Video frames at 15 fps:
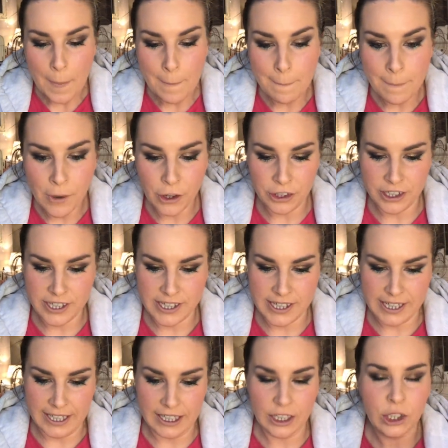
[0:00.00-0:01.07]

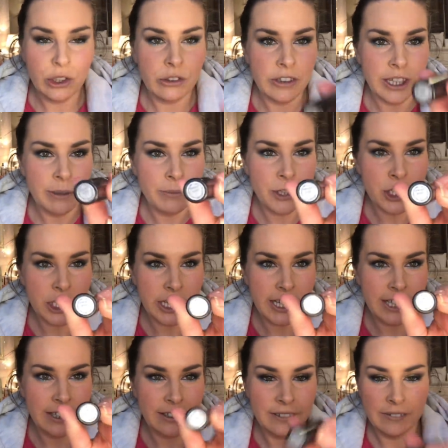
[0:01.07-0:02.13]
Modesty. Cream
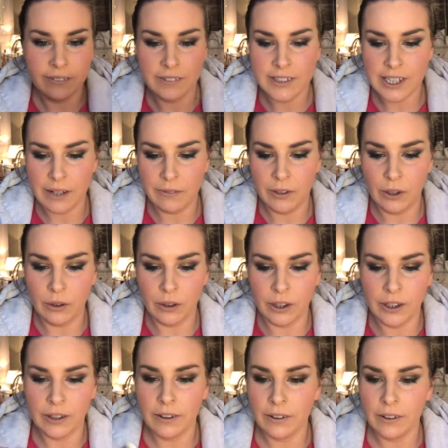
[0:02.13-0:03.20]
sheen. Let's have a look.